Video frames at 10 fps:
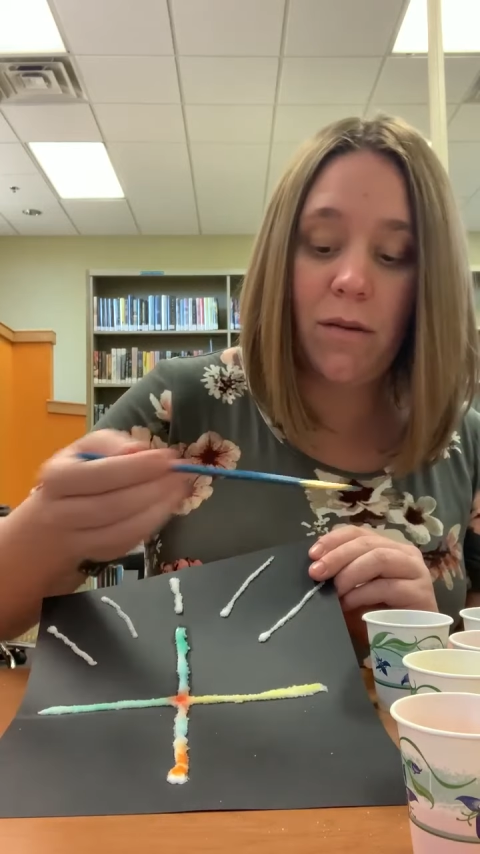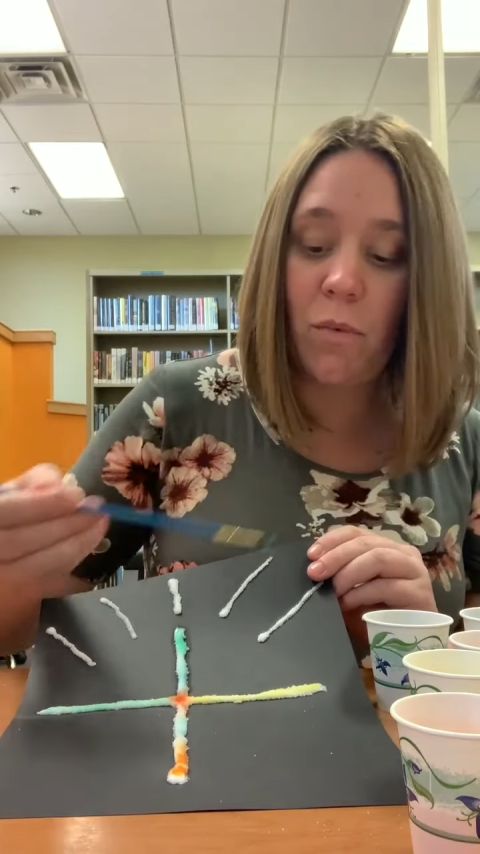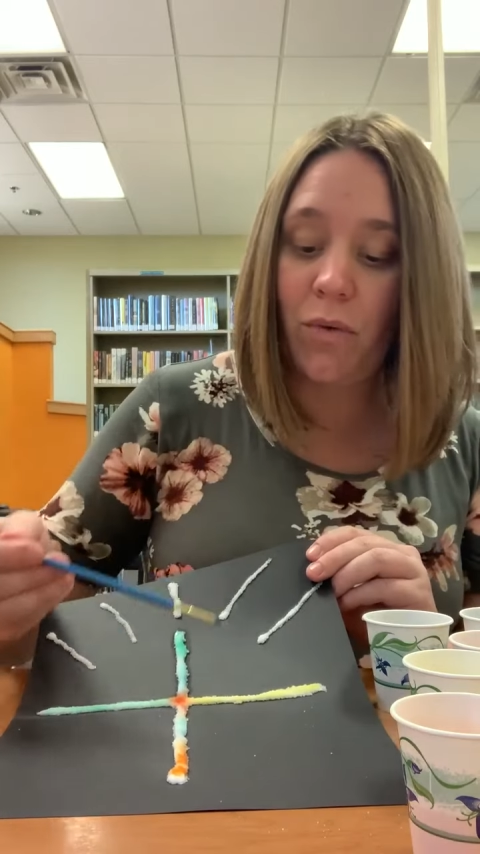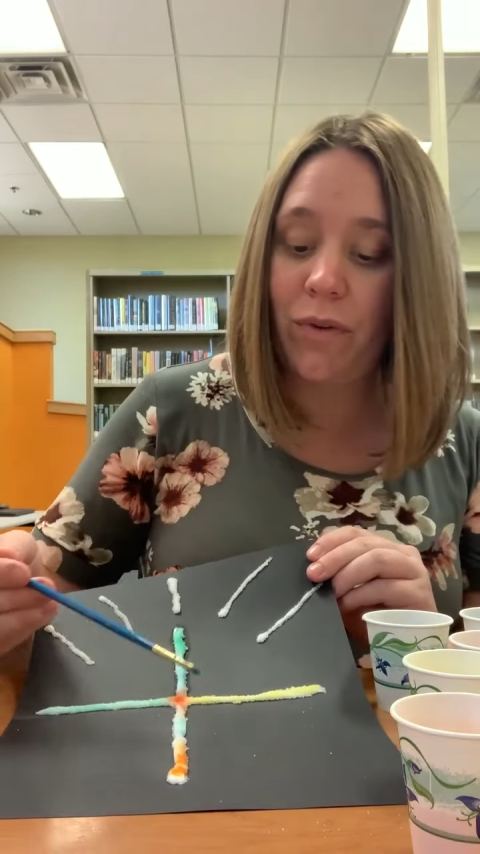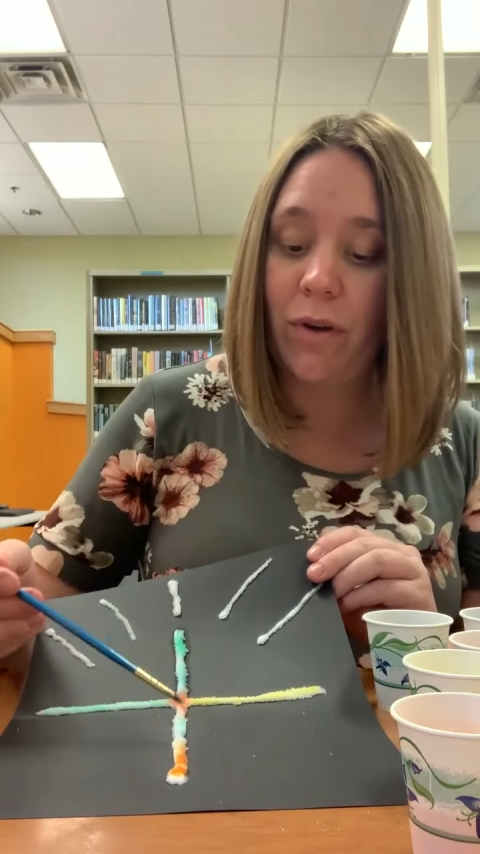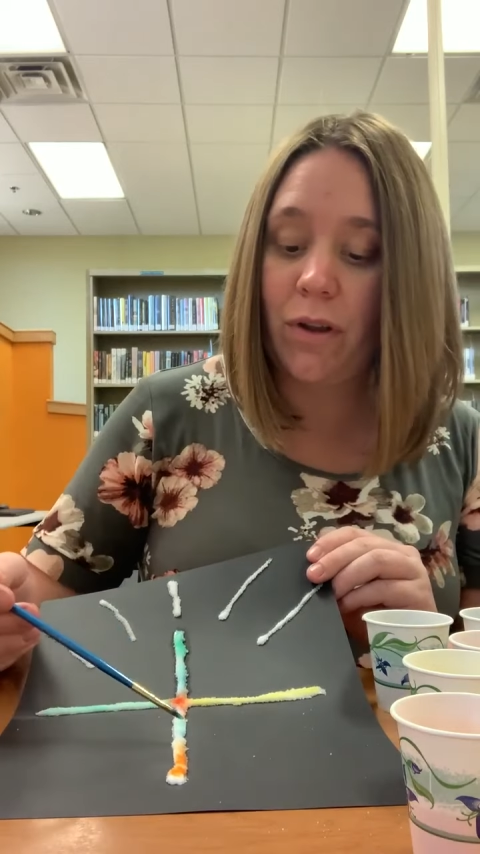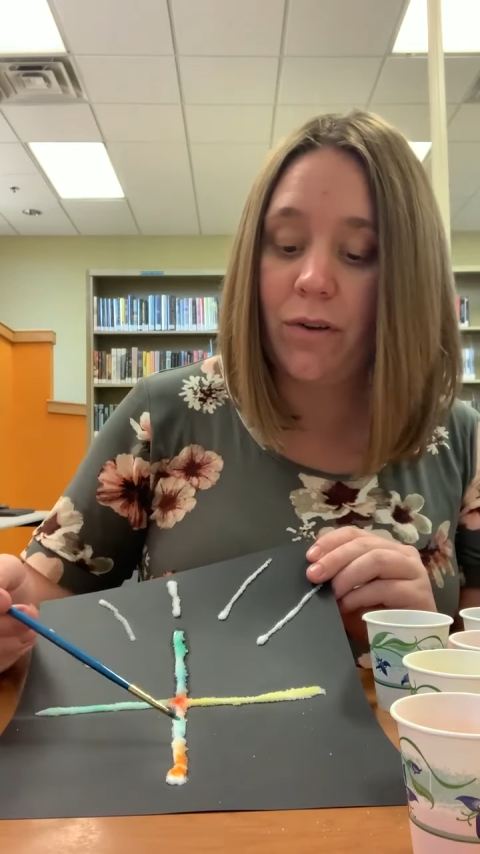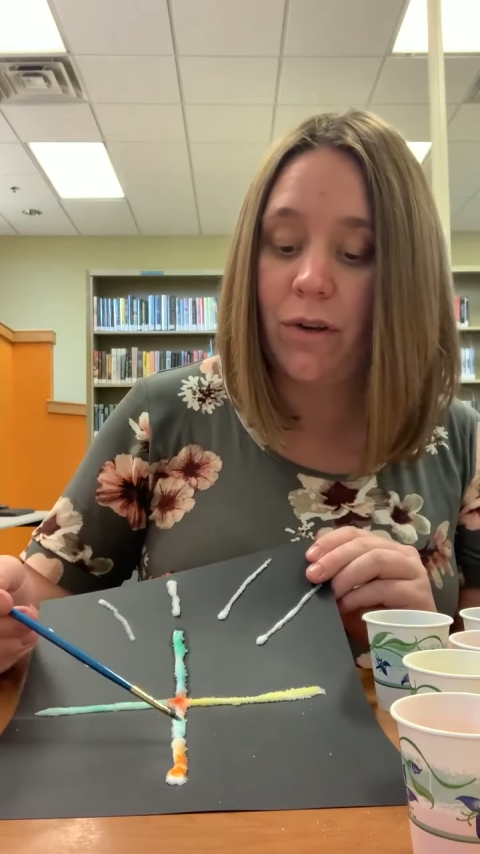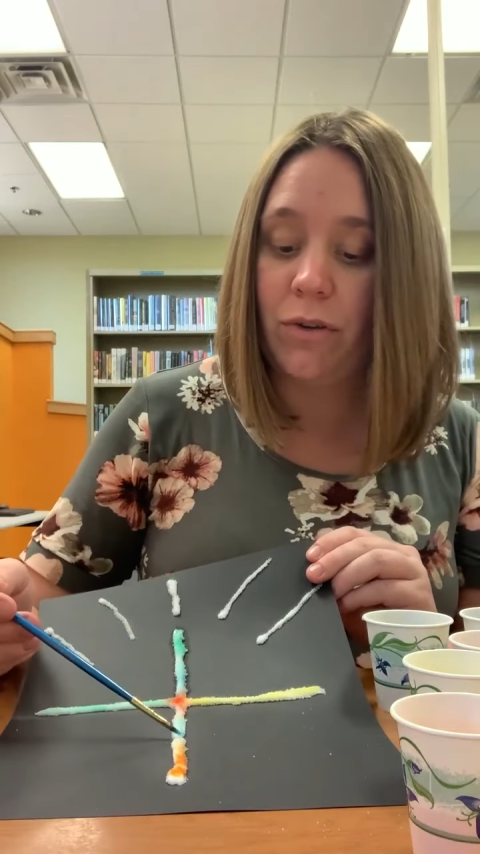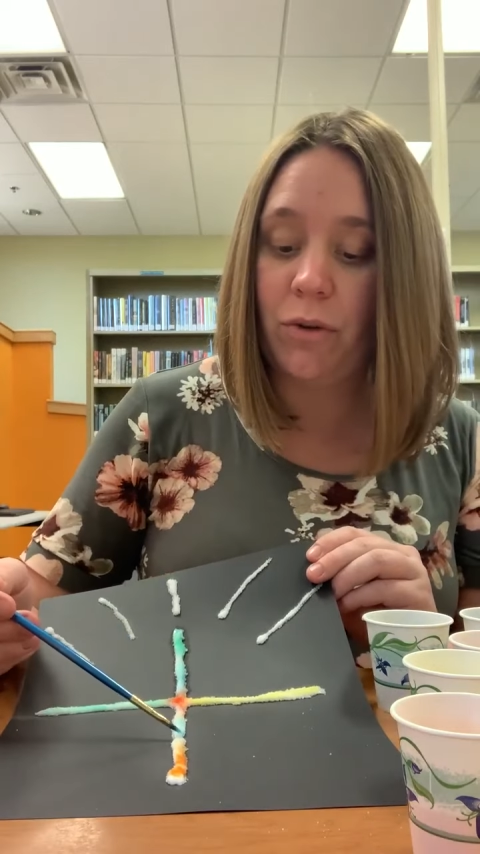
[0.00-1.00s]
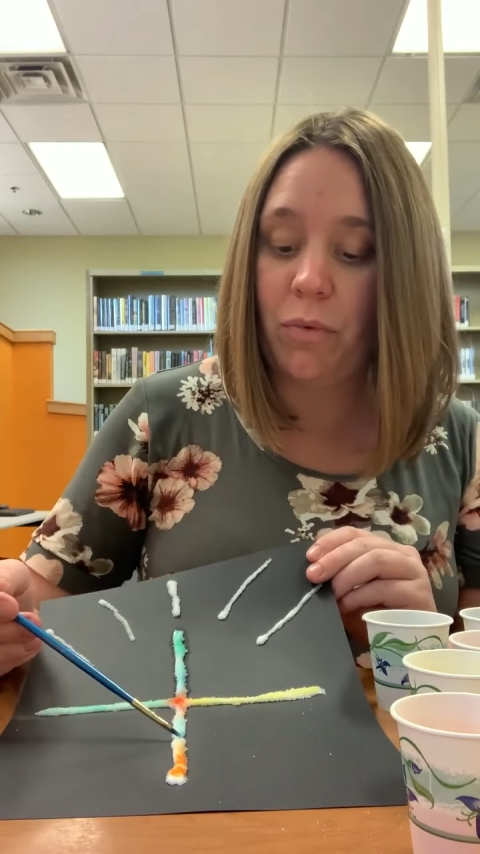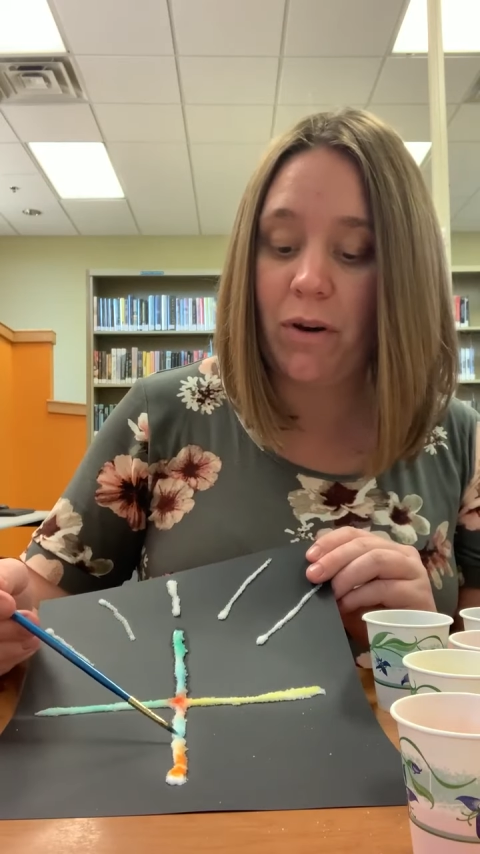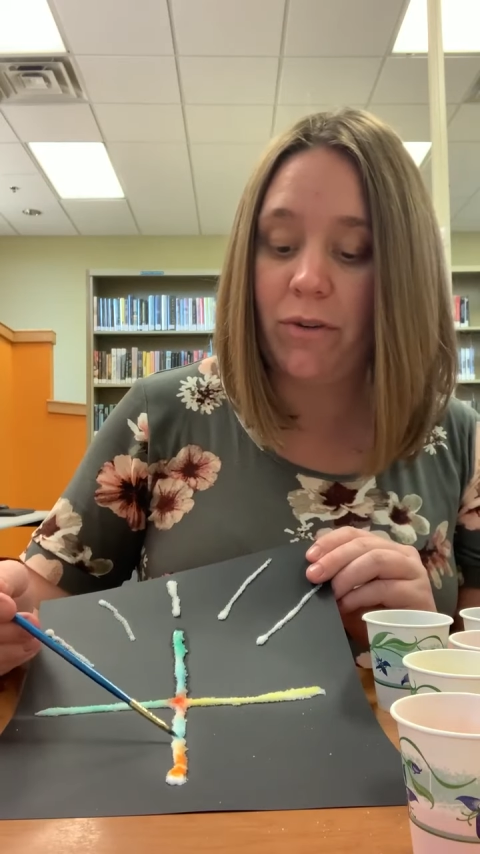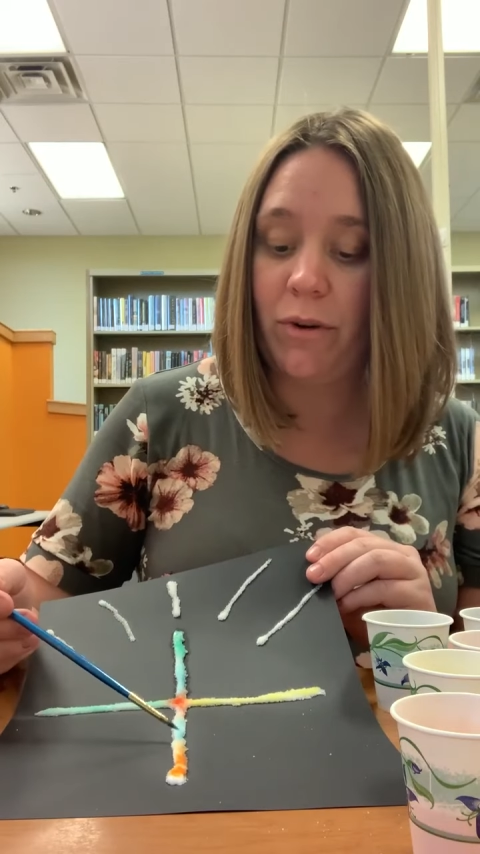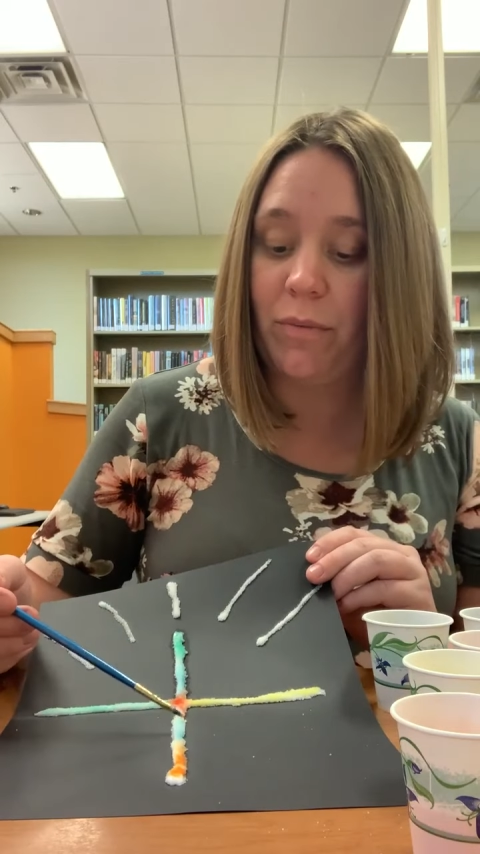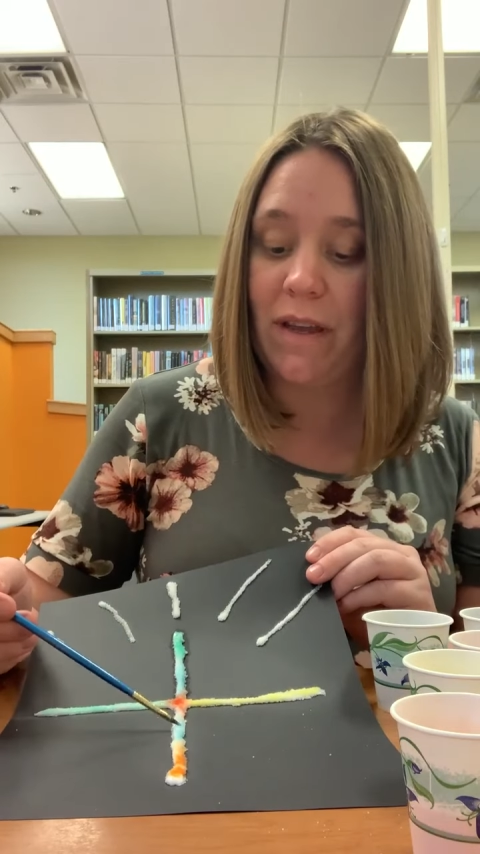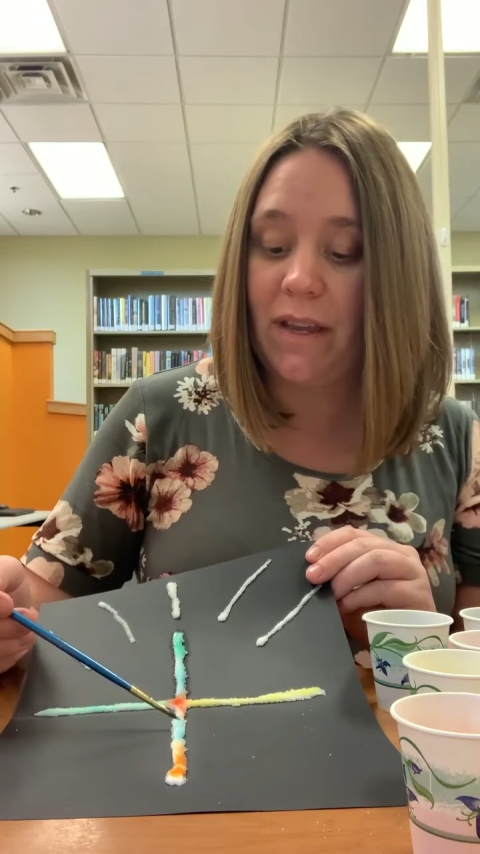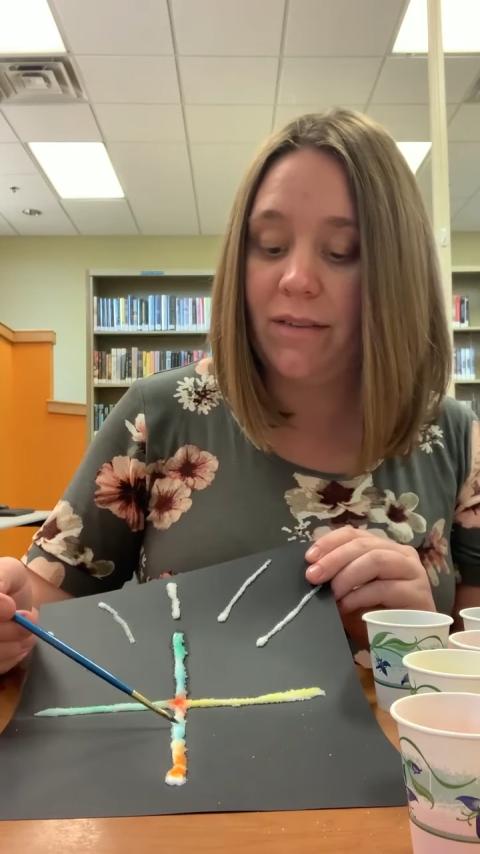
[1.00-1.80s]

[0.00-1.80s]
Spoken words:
the more food coloring you use, the brighter it'll be.